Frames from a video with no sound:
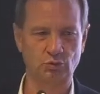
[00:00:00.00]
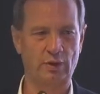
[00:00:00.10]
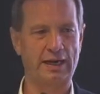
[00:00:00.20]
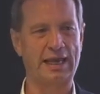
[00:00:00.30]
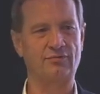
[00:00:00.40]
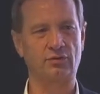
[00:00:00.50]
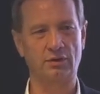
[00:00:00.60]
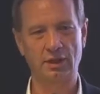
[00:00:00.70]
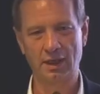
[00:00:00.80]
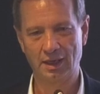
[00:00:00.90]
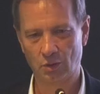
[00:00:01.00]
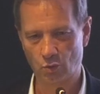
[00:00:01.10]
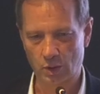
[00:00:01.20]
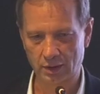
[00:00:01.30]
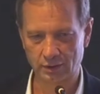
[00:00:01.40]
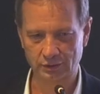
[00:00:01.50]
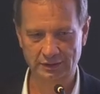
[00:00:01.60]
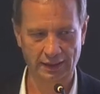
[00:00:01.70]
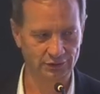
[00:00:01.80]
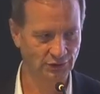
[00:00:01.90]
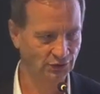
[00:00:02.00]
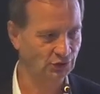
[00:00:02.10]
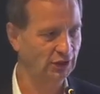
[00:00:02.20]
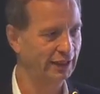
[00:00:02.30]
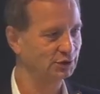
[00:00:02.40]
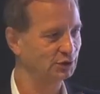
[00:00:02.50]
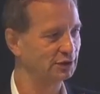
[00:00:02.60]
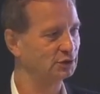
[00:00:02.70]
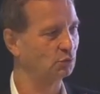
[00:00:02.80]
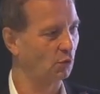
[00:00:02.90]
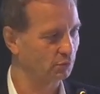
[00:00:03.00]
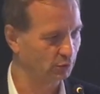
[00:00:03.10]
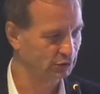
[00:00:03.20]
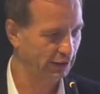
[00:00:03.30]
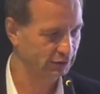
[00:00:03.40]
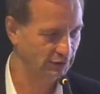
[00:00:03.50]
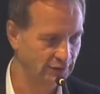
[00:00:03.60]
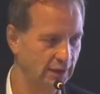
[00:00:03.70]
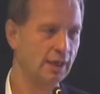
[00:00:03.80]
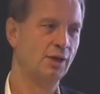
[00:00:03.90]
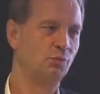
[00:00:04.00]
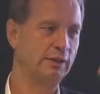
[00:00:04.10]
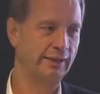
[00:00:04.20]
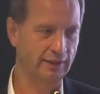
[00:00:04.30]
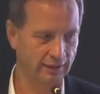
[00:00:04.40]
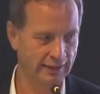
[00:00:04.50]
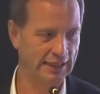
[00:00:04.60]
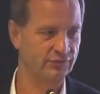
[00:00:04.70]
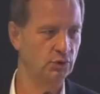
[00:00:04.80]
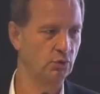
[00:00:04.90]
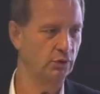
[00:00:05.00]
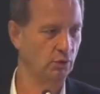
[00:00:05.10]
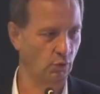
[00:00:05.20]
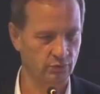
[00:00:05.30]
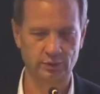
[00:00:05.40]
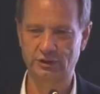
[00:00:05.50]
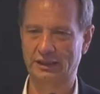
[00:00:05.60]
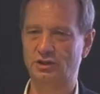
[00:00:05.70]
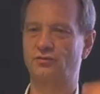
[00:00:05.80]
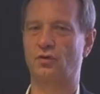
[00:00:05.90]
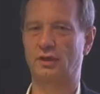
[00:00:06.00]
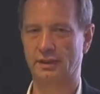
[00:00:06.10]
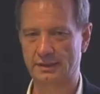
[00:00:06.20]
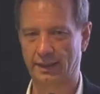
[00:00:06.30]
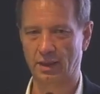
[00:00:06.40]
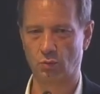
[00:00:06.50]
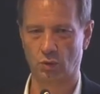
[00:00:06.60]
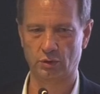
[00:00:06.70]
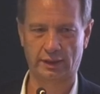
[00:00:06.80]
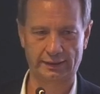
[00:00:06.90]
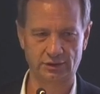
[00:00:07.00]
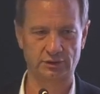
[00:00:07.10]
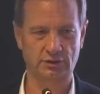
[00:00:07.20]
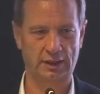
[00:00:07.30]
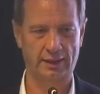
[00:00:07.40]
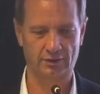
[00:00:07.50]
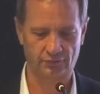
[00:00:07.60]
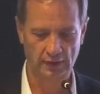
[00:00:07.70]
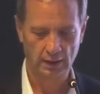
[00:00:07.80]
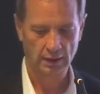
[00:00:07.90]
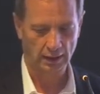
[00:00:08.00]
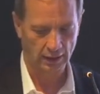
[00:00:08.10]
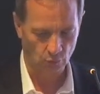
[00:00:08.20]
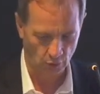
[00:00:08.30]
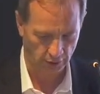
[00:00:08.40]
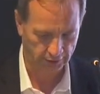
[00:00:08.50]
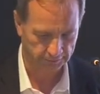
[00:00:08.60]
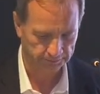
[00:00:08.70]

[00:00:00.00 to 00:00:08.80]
Whenever one of those countries changes its growth projections, we literally have to do the growth projection for the entire world again, so it's a lot of work.